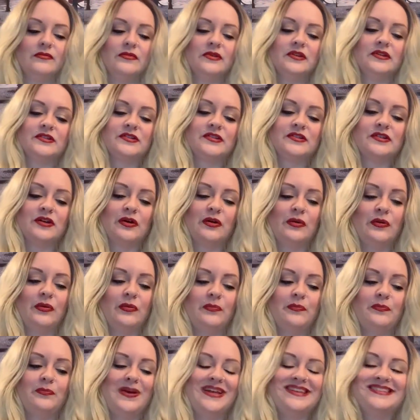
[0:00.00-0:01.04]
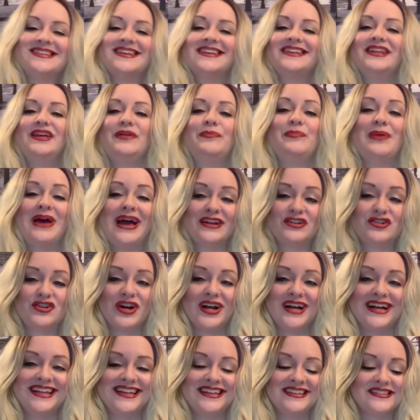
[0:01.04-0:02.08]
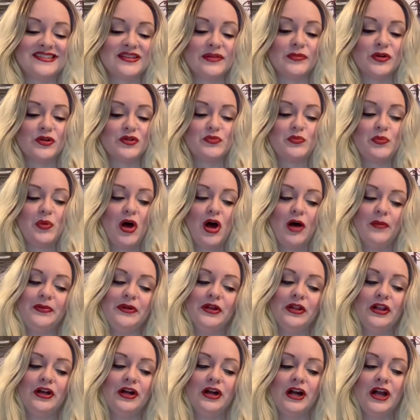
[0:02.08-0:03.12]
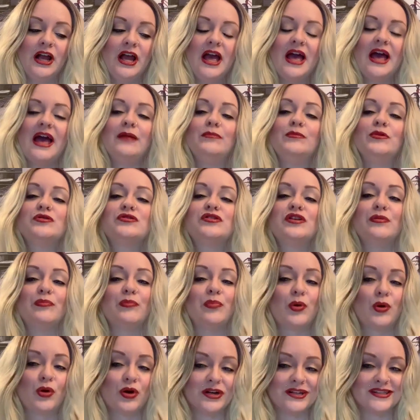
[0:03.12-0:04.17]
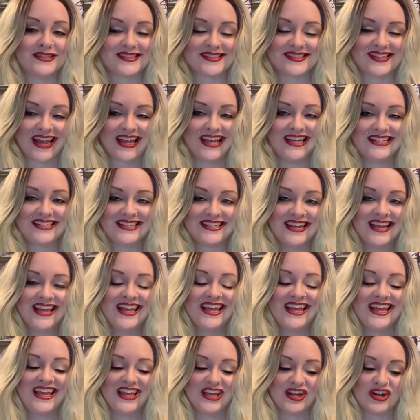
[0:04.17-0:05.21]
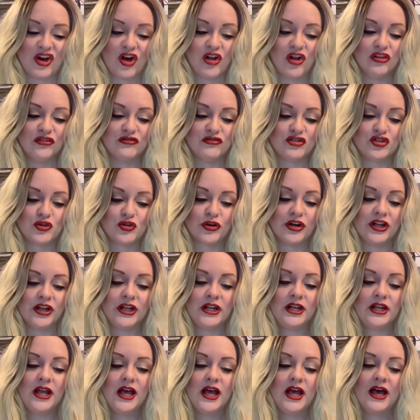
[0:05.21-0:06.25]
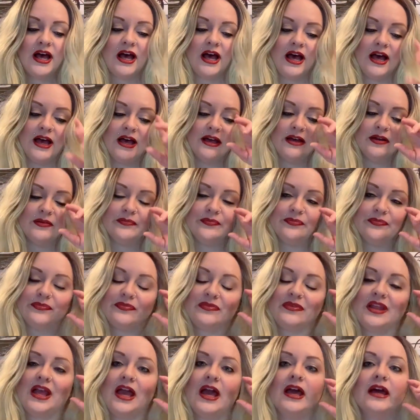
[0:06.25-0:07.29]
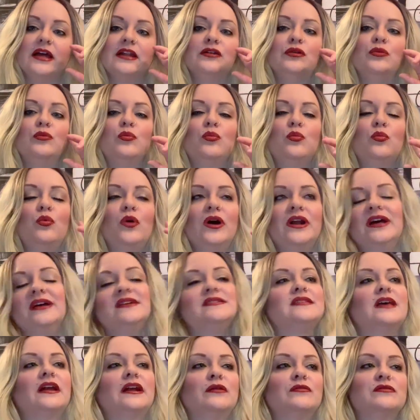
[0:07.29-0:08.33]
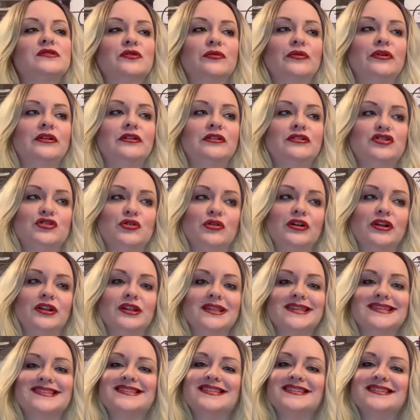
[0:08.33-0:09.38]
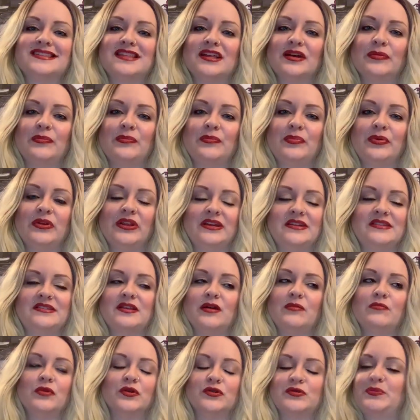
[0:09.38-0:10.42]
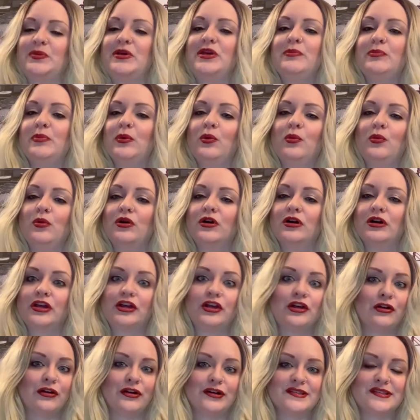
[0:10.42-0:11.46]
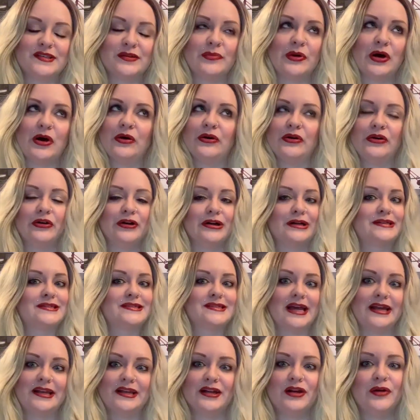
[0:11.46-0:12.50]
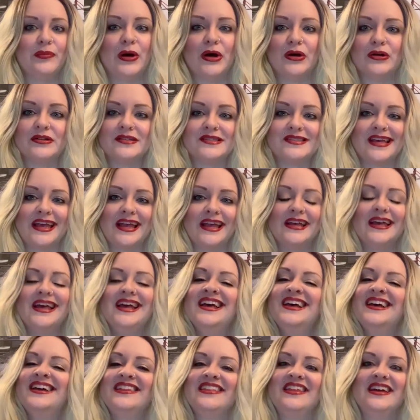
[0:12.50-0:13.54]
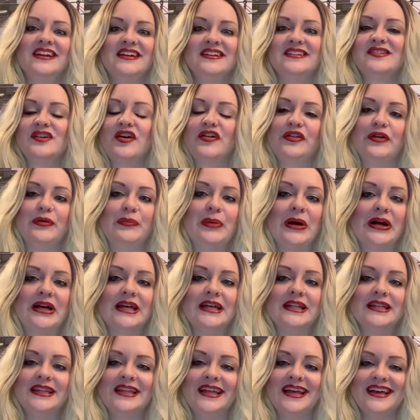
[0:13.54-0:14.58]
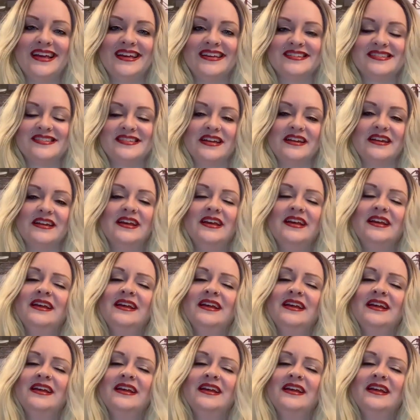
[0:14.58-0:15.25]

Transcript: So basically, Petra is the most popular and most important site in all of Jordan, and when I said I was going to Jordan, this is the place that most people were curious about or excited about, saying that it's on their bucket list and